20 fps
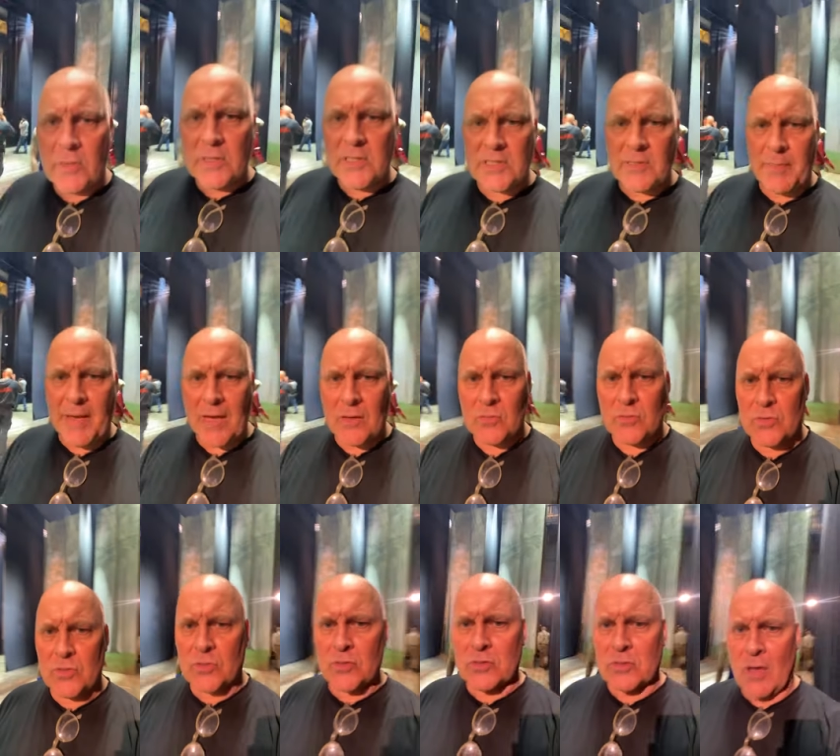It's about
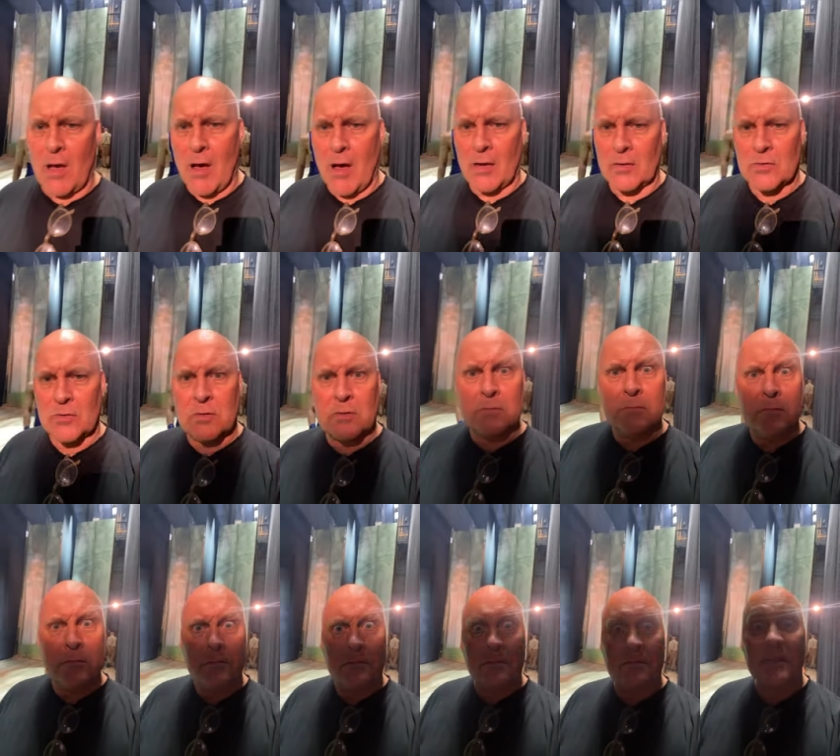to start.
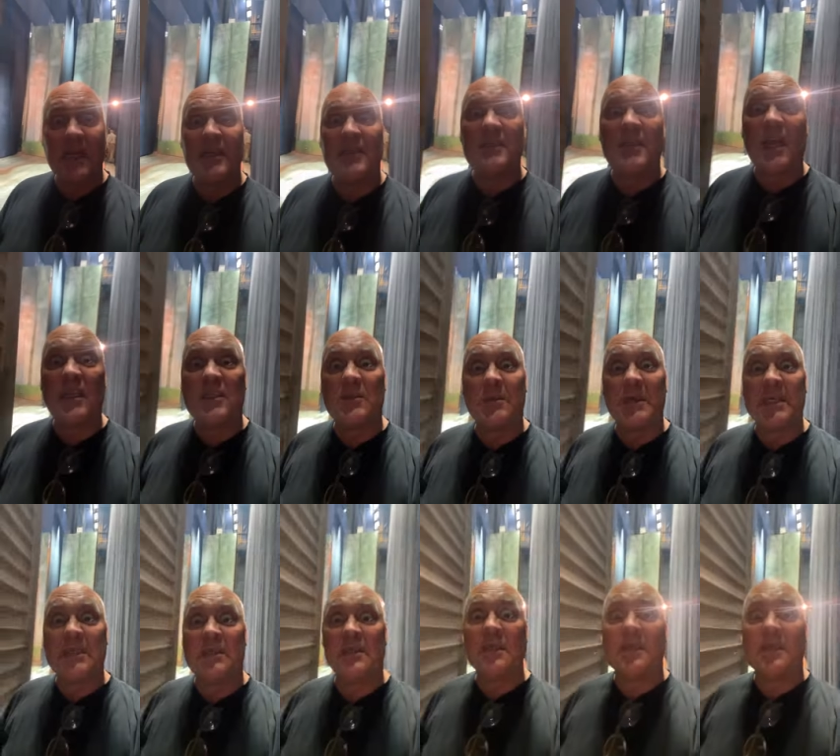Excitement